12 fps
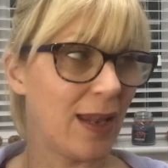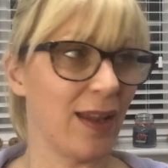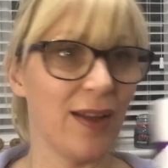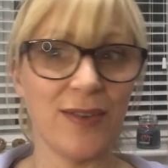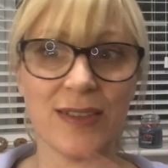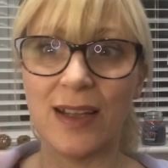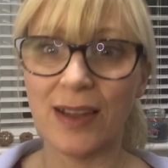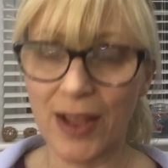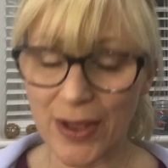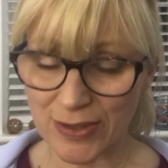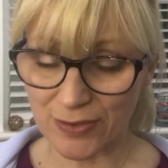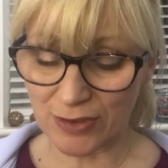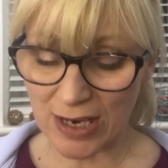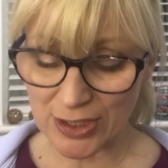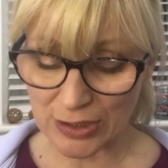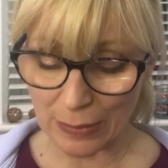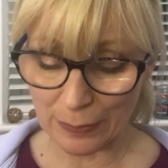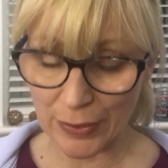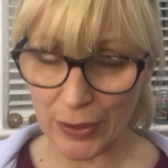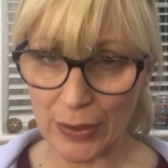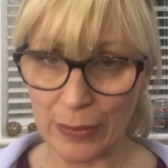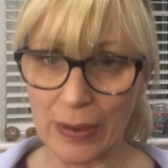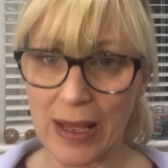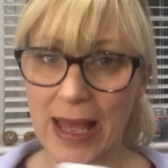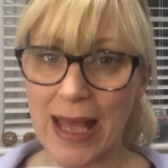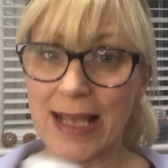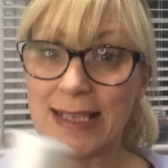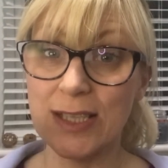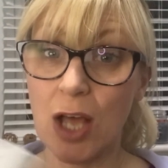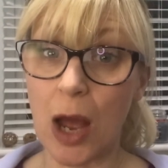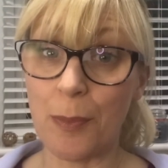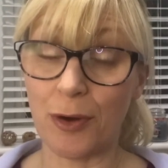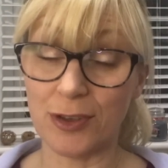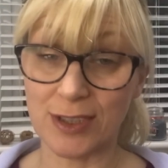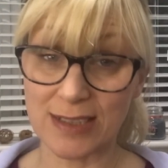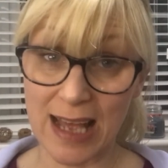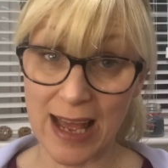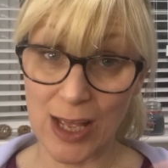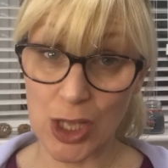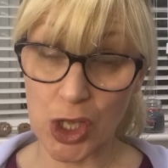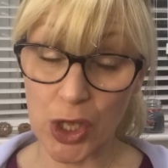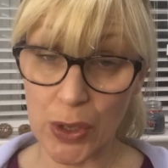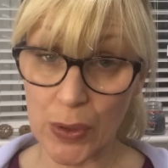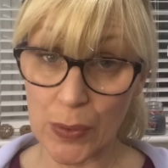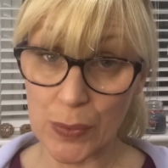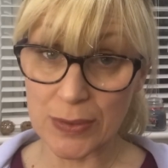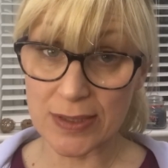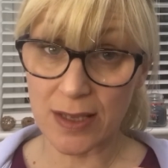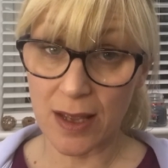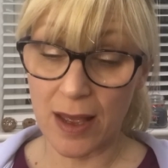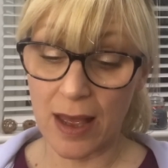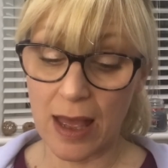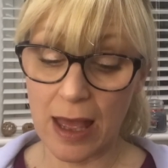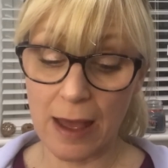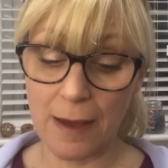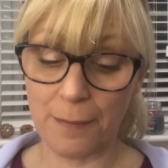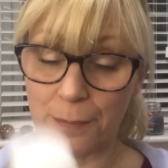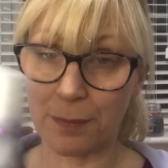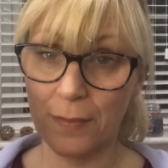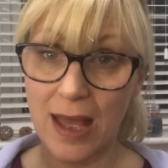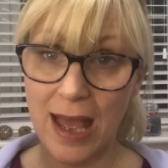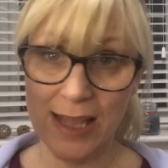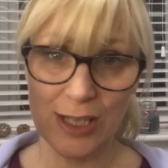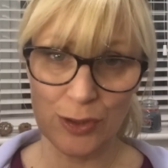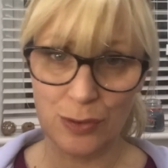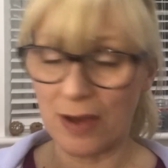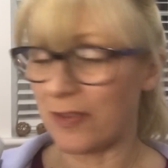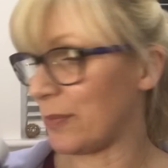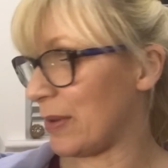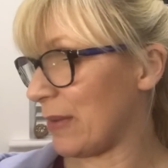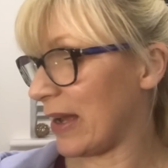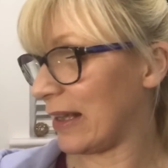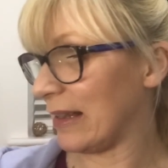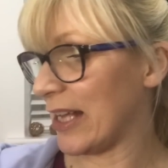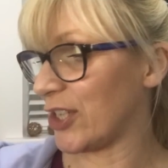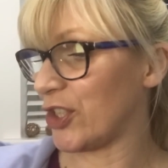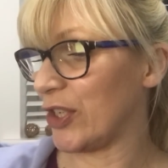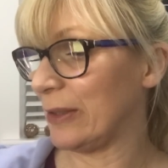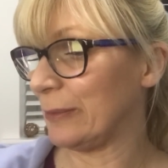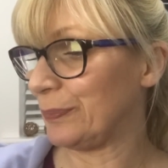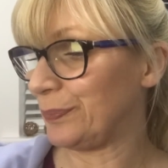and loads and loads of dry shampoo. It's not a product I use, and I do have them in my collection.